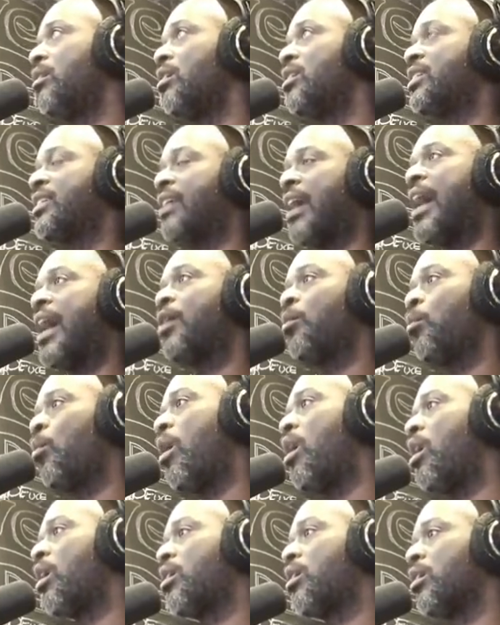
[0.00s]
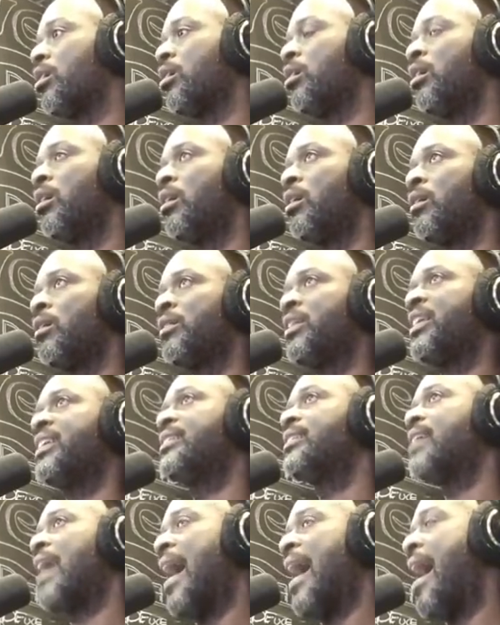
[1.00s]
Scott Walker,
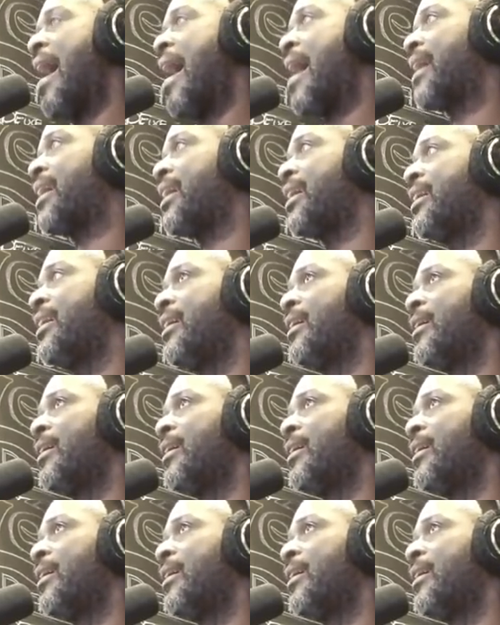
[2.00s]
this hack,